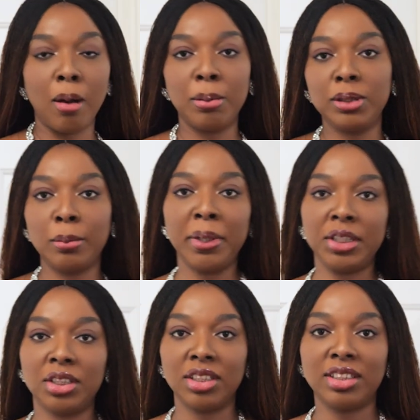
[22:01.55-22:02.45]
I'll put up
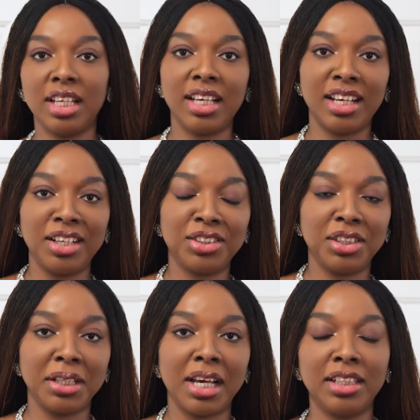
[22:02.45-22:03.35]
pictures here so
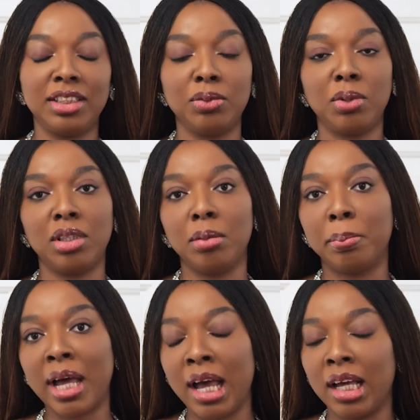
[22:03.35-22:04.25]
you guys see what the
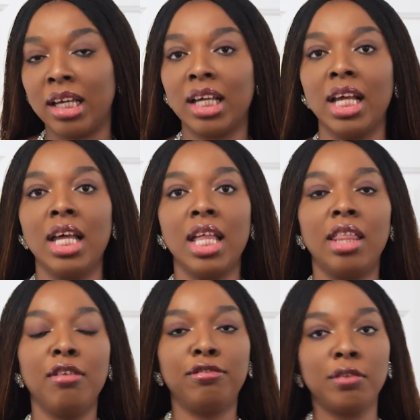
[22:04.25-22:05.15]
back,
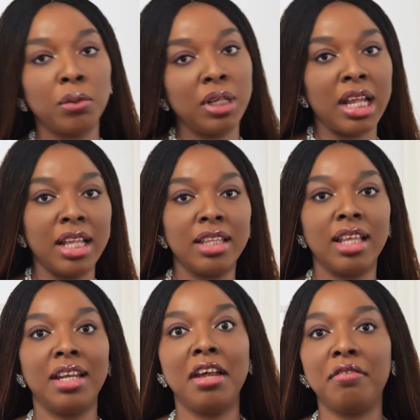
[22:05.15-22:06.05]
the full length
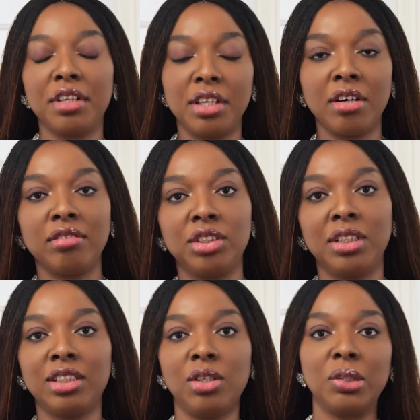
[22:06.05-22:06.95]
and everything of the
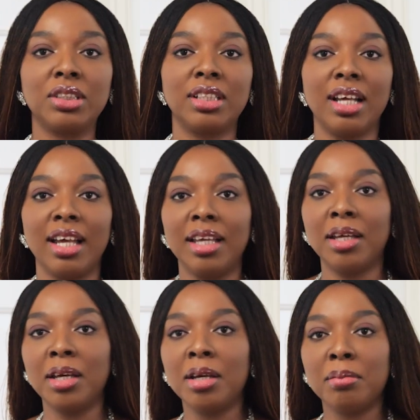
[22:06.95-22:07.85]
dress looks
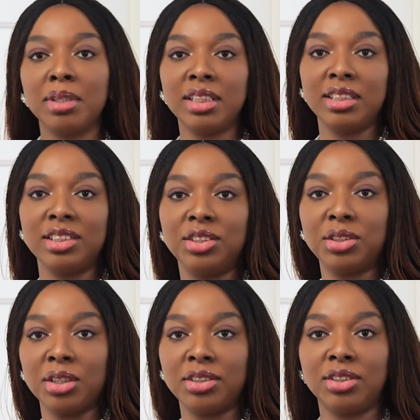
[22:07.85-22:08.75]
like, but this is
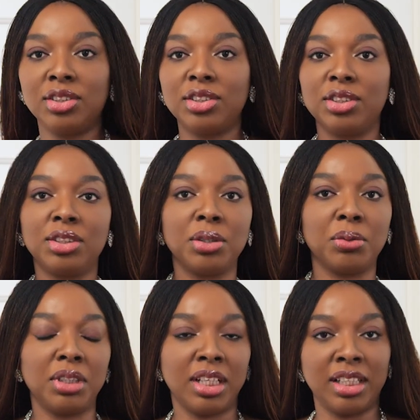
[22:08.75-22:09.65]
just
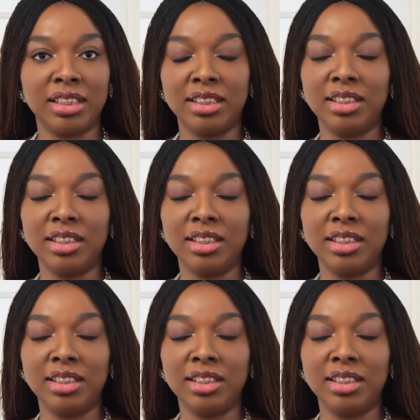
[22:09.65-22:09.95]
so nice.